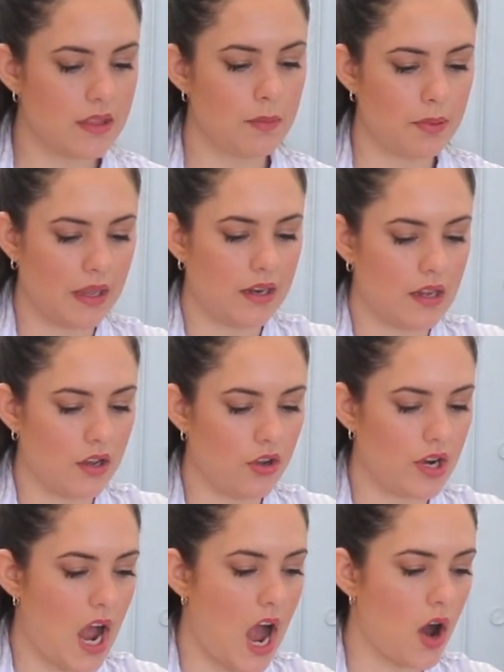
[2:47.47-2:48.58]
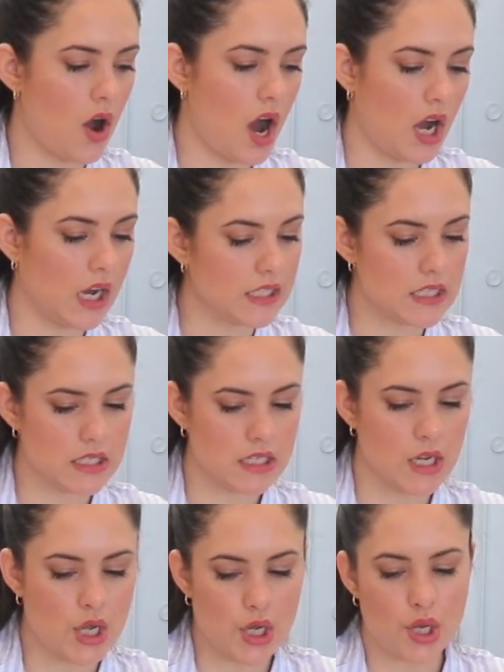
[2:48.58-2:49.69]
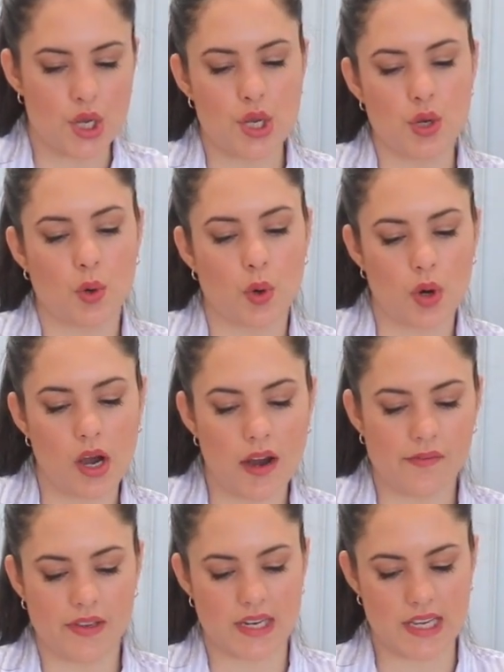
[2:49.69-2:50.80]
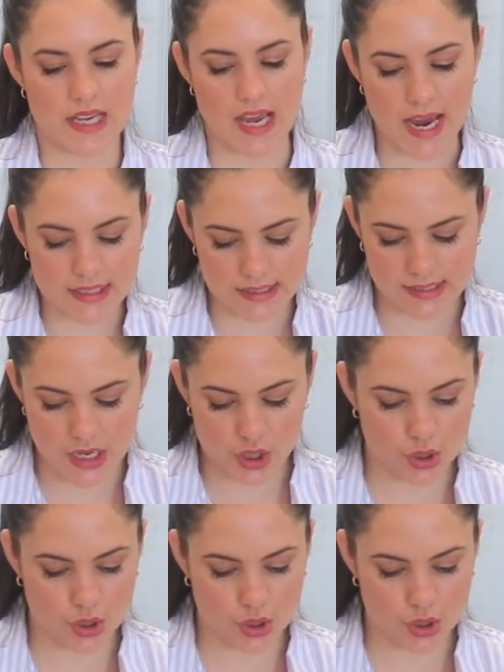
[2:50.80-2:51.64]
depending on how hot your oven gets.